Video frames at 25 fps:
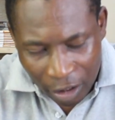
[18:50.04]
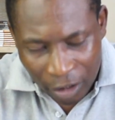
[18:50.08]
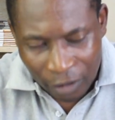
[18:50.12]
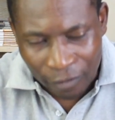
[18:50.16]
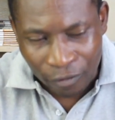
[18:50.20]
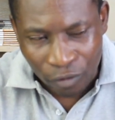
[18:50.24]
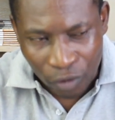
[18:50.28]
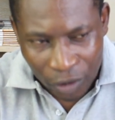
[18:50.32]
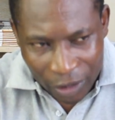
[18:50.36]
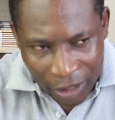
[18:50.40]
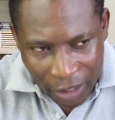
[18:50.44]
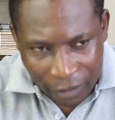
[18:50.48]

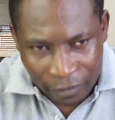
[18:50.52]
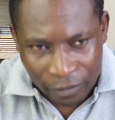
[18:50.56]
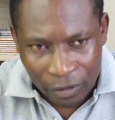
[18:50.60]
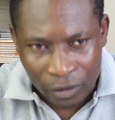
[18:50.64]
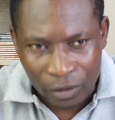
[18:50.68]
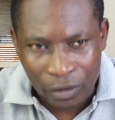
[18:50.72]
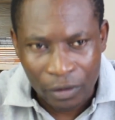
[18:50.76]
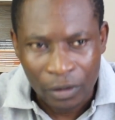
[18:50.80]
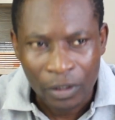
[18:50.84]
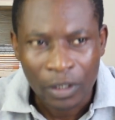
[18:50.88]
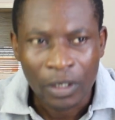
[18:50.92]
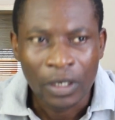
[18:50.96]
of
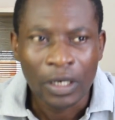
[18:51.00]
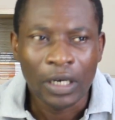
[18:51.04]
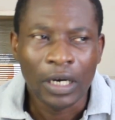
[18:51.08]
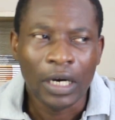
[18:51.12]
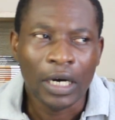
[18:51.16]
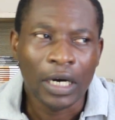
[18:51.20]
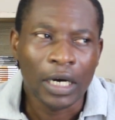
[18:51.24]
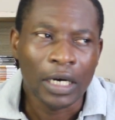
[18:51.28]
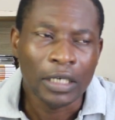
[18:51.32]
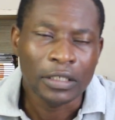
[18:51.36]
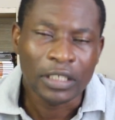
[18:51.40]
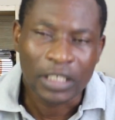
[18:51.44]
wonderful
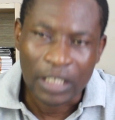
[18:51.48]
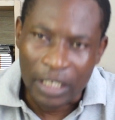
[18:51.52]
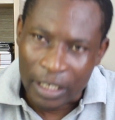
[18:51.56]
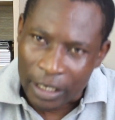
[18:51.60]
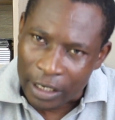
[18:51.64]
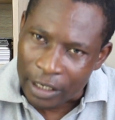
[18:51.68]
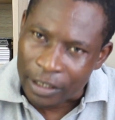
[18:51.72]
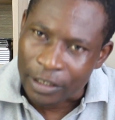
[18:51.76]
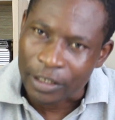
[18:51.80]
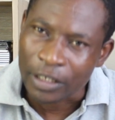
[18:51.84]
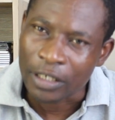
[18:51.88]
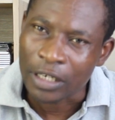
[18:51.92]

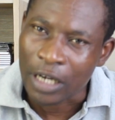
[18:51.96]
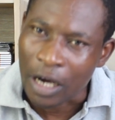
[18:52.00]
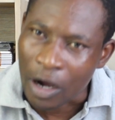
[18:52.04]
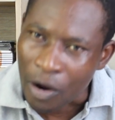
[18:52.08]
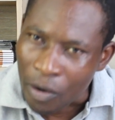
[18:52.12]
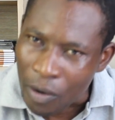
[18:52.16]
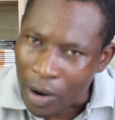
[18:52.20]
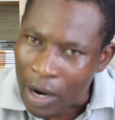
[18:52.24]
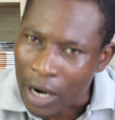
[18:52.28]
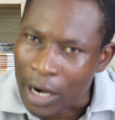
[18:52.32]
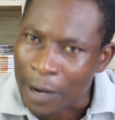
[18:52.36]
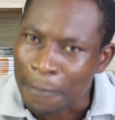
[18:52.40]
singers in our
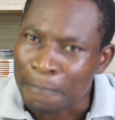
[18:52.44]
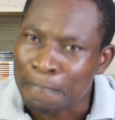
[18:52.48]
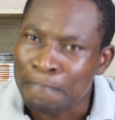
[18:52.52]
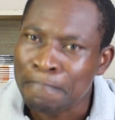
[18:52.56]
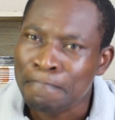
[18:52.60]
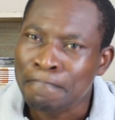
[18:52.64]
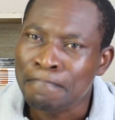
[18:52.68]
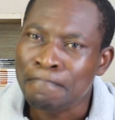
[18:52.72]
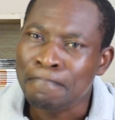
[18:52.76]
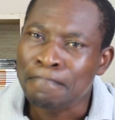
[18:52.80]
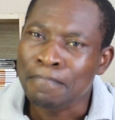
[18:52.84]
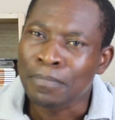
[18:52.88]
choir.
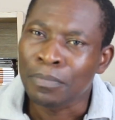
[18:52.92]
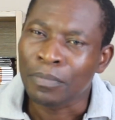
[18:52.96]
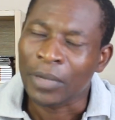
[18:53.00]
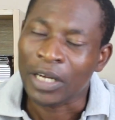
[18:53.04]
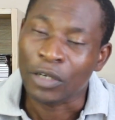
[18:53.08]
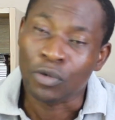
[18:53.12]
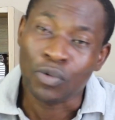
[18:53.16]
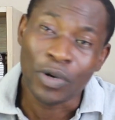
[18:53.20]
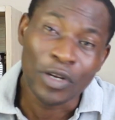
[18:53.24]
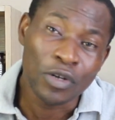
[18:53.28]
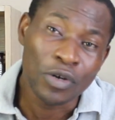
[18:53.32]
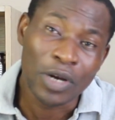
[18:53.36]

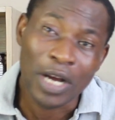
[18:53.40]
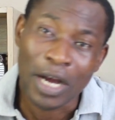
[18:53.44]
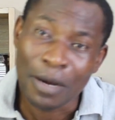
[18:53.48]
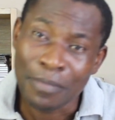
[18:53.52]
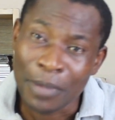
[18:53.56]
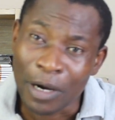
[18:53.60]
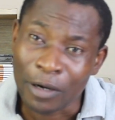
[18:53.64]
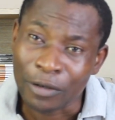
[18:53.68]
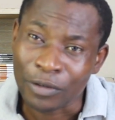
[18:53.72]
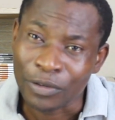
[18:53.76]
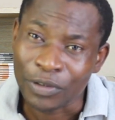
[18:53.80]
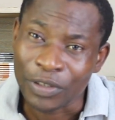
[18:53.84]
But when you
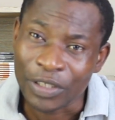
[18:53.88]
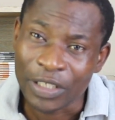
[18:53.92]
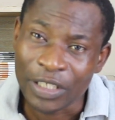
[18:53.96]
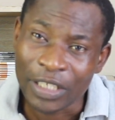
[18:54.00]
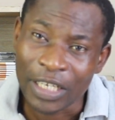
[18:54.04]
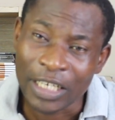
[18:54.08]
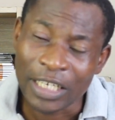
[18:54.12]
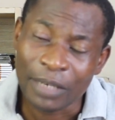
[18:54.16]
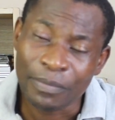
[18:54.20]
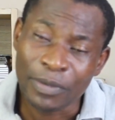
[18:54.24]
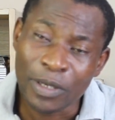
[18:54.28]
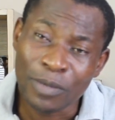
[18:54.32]
come out, you see
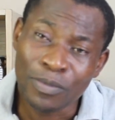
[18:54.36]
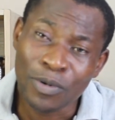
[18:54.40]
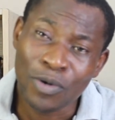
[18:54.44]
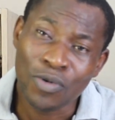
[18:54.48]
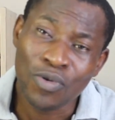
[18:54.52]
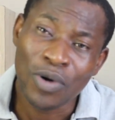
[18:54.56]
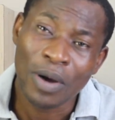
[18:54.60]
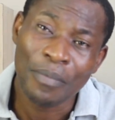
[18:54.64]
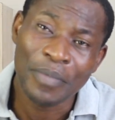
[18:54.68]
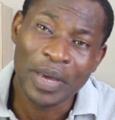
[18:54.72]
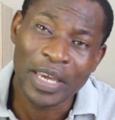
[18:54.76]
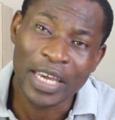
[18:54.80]
that the people
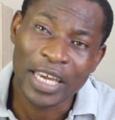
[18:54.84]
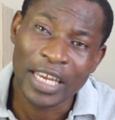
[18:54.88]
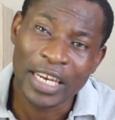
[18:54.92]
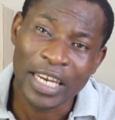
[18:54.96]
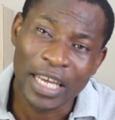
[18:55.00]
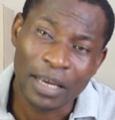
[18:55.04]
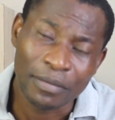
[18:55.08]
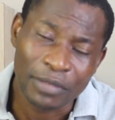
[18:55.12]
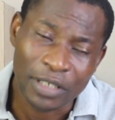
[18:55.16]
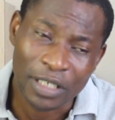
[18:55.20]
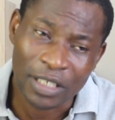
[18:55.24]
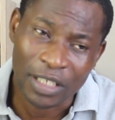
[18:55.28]
who are making
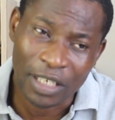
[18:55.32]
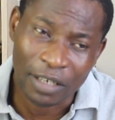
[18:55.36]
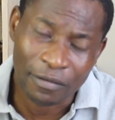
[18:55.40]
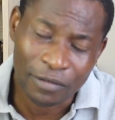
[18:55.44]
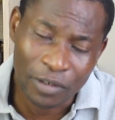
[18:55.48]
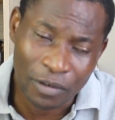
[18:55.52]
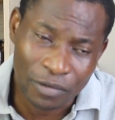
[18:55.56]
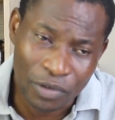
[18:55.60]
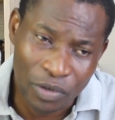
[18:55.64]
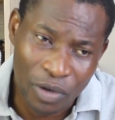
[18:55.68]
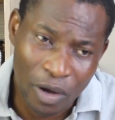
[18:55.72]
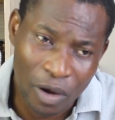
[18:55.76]
names in
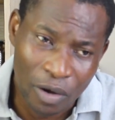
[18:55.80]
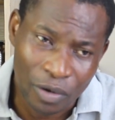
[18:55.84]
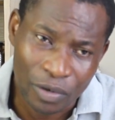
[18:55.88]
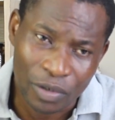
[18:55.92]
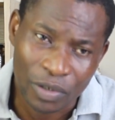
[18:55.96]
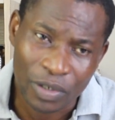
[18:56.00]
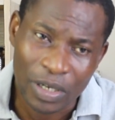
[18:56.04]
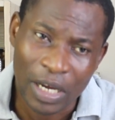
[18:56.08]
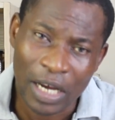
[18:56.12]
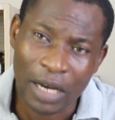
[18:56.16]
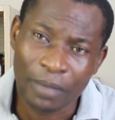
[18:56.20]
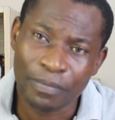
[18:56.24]
terms of
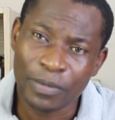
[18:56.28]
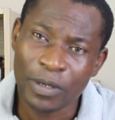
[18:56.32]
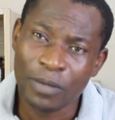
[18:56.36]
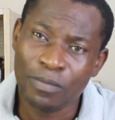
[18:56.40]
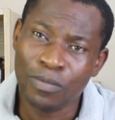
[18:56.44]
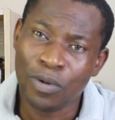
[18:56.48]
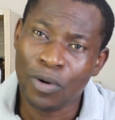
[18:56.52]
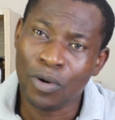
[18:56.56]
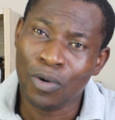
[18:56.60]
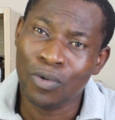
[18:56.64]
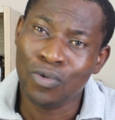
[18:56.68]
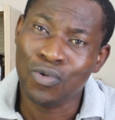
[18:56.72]
songs are
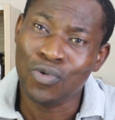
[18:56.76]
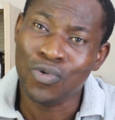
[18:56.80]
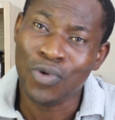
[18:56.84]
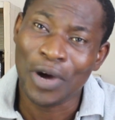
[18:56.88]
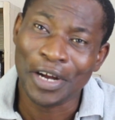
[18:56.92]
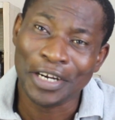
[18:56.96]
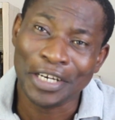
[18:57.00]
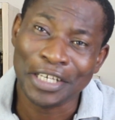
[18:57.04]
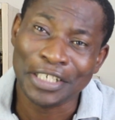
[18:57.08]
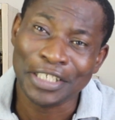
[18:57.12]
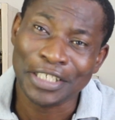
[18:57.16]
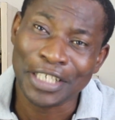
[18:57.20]
people who
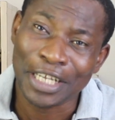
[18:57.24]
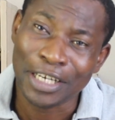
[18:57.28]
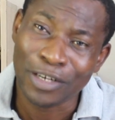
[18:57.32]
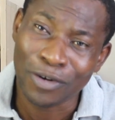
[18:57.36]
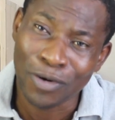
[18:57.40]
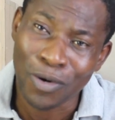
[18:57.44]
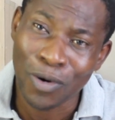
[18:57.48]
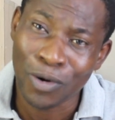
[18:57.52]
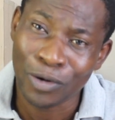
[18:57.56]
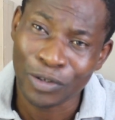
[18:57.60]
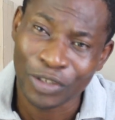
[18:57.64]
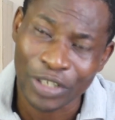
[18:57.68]
understand
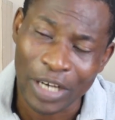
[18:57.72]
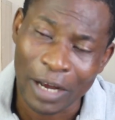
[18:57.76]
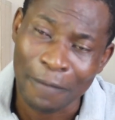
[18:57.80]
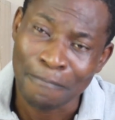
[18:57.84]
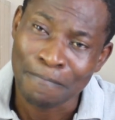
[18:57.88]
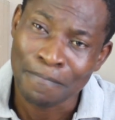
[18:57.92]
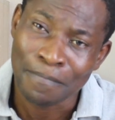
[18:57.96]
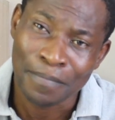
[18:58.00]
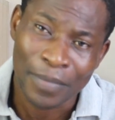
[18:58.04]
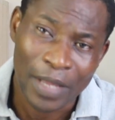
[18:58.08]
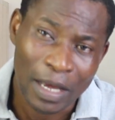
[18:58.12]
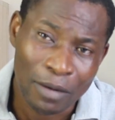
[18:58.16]
the culture.
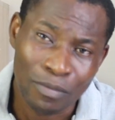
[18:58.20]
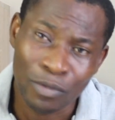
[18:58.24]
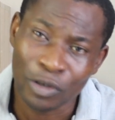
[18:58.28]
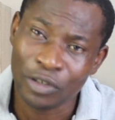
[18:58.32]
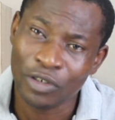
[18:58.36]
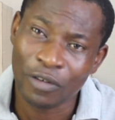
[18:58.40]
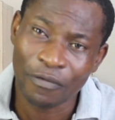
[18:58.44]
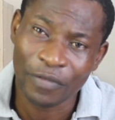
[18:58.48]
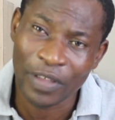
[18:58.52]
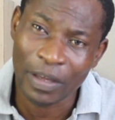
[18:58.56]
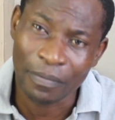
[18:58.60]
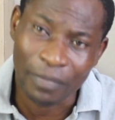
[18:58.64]
And
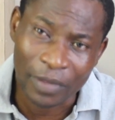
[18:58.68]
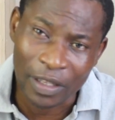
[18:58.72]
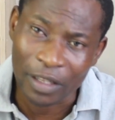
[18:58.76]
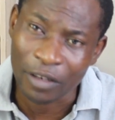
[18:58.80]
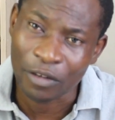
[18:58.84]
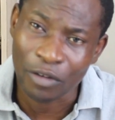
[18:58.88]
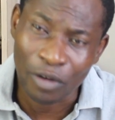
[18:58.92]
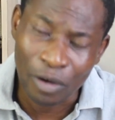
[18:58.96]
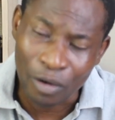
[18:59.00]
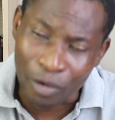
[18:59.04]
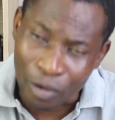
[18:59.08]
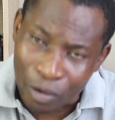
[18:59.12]
most of them
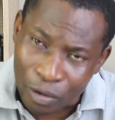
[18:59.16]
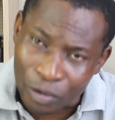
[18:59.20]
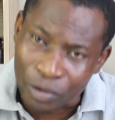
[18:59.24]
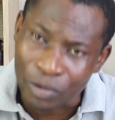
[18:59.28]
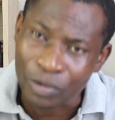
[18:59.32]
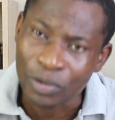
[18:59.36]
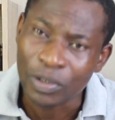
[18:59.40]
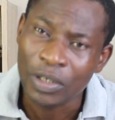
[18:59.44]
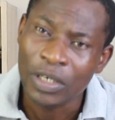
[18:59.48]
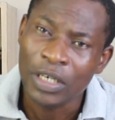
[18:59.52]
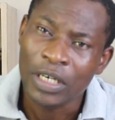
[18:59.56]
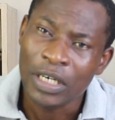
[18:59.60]
did not go
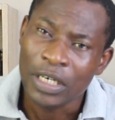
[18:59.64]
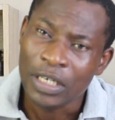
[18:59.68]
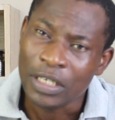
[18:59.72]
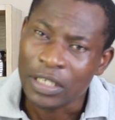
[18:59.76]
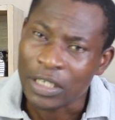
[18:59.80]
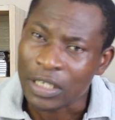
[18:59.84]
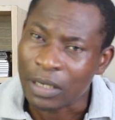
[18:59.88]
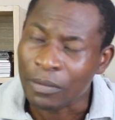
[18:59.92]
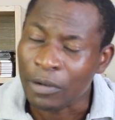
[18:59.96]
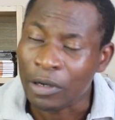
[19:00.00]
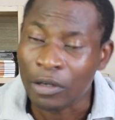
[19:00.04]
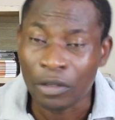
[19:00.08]
to
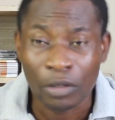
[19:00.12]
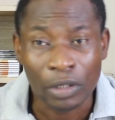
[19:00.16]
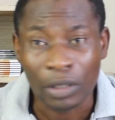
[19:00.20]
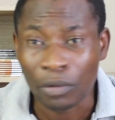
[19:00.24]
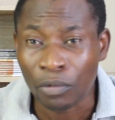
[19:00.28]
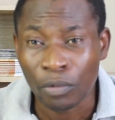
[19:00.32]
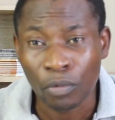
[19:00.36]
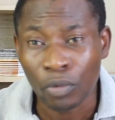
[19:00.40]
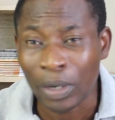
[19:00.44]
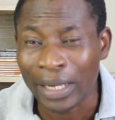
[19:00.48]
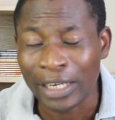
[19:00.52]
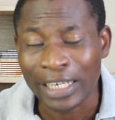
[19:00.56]
some,
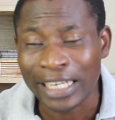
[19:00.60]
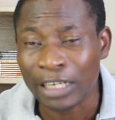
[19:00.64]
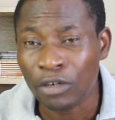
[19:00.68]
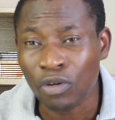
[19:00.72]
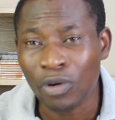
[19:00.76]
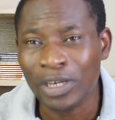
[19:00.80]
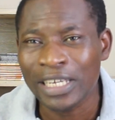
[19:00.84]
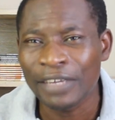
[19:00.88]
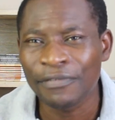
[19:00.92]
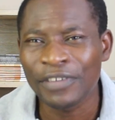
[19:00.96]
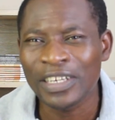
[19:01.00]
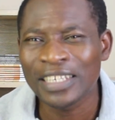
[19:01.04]
they
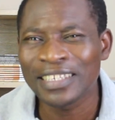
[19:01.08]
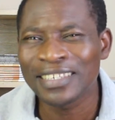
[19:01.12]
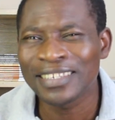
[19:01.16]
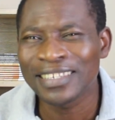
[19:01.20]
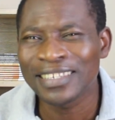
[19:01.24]
don't even